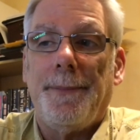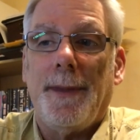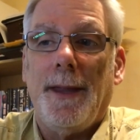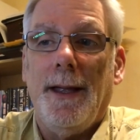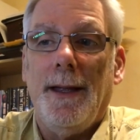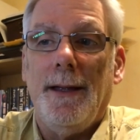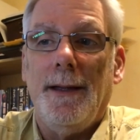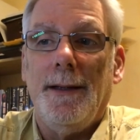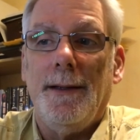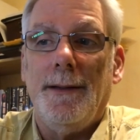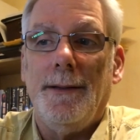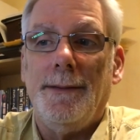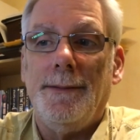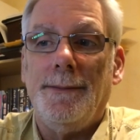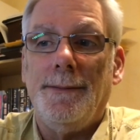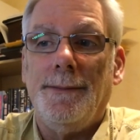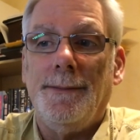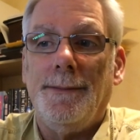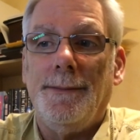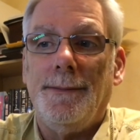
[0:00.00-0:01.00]

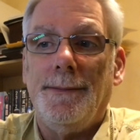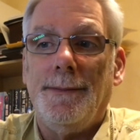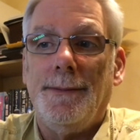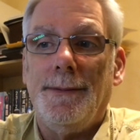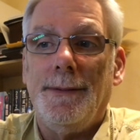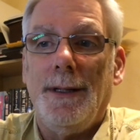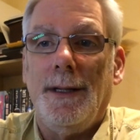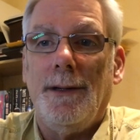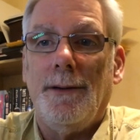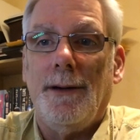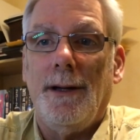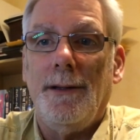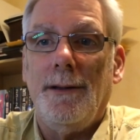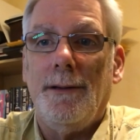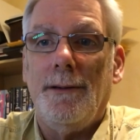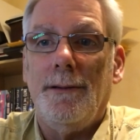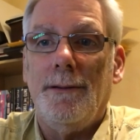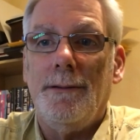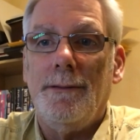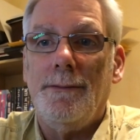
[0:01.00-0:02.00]
And, you know, I
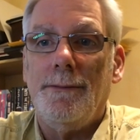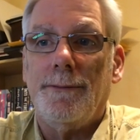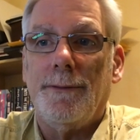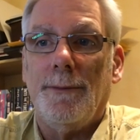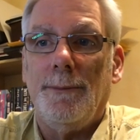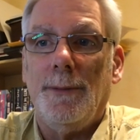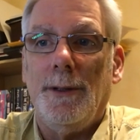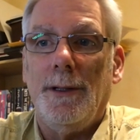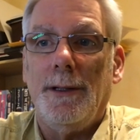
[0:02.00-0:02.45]
know from